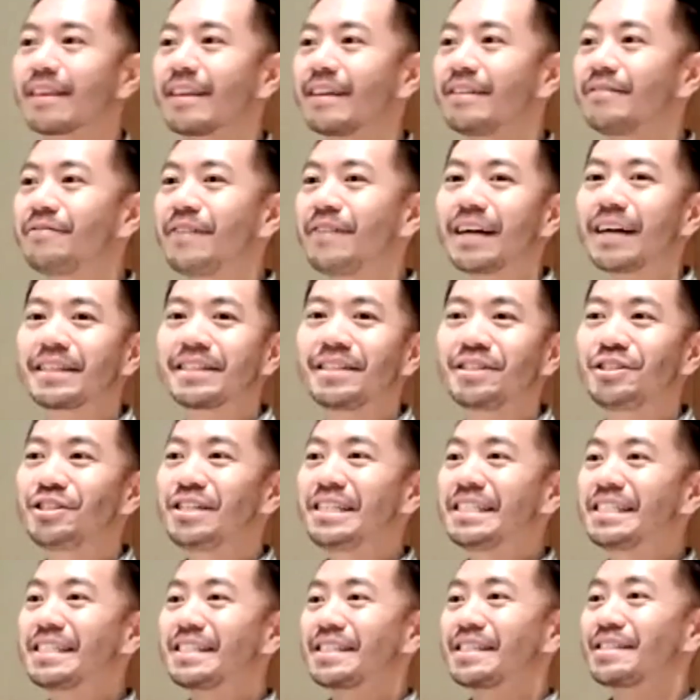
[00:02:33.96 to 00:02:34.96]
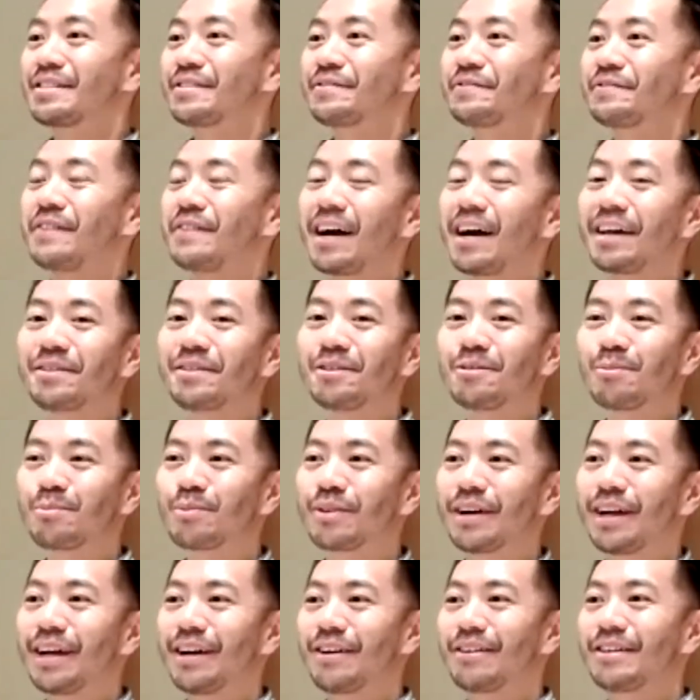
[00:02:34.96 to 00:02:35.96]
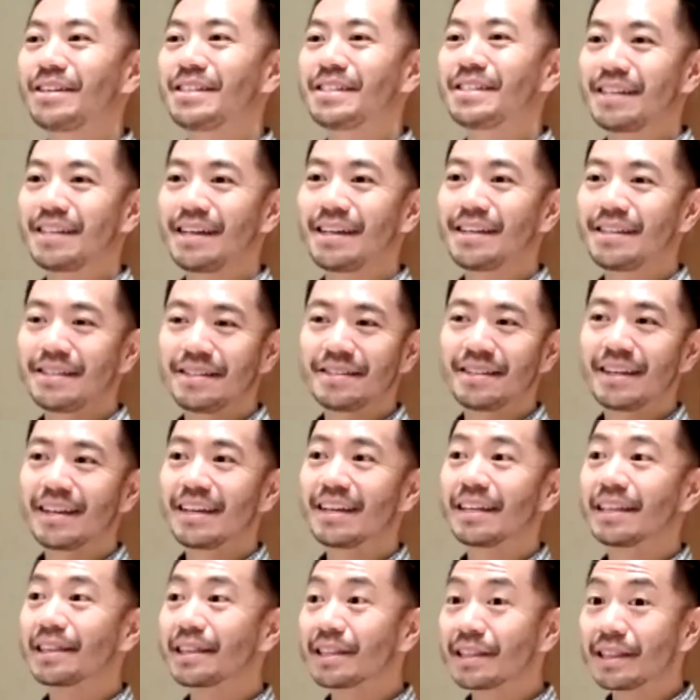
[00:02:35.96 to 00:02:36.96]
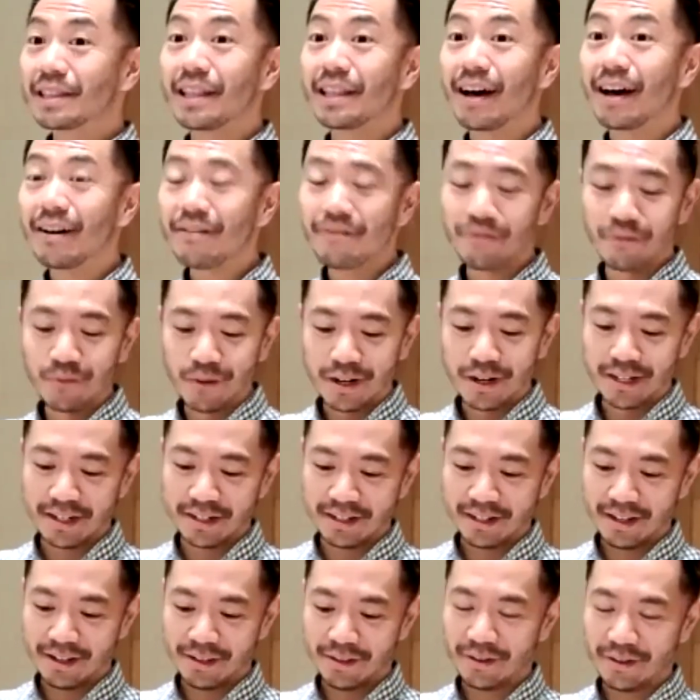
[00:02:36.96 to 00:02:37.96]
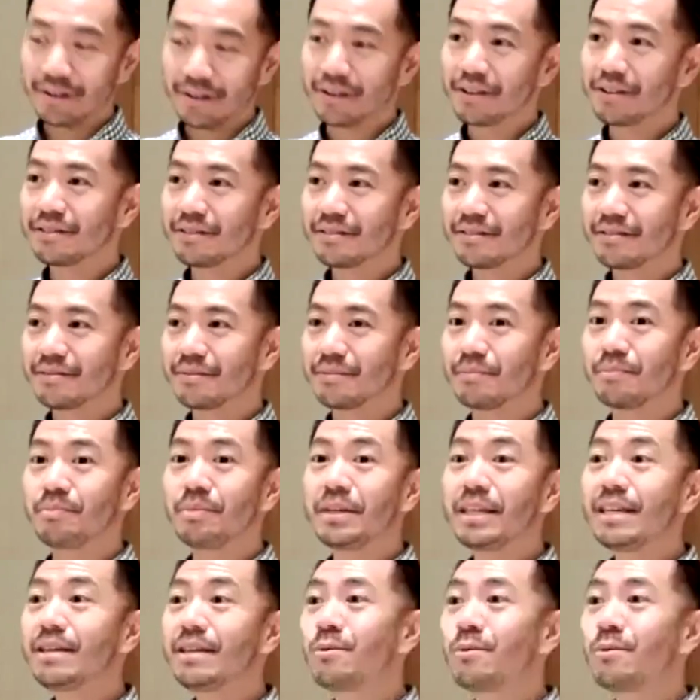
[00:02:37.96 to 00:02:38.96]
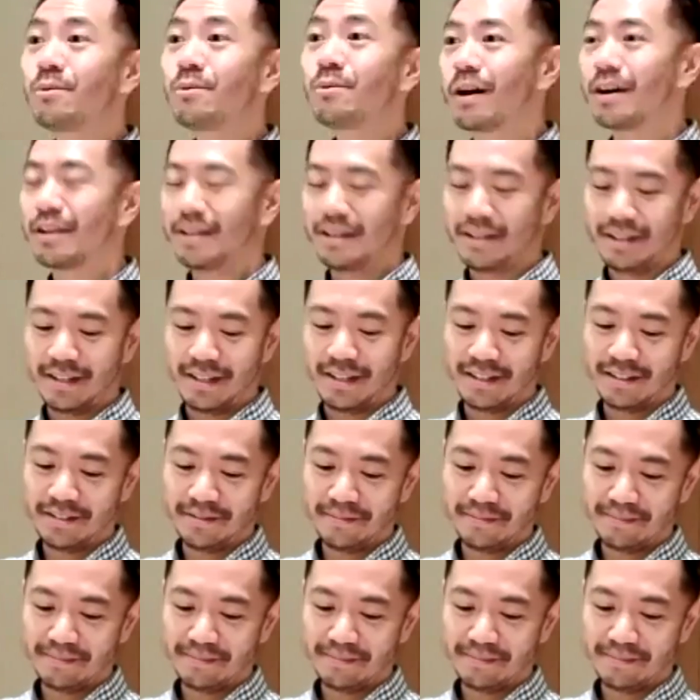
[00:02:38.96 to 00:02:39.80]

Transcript: In fact, in Jesus' final prayer, he says, "Love one another. Be one."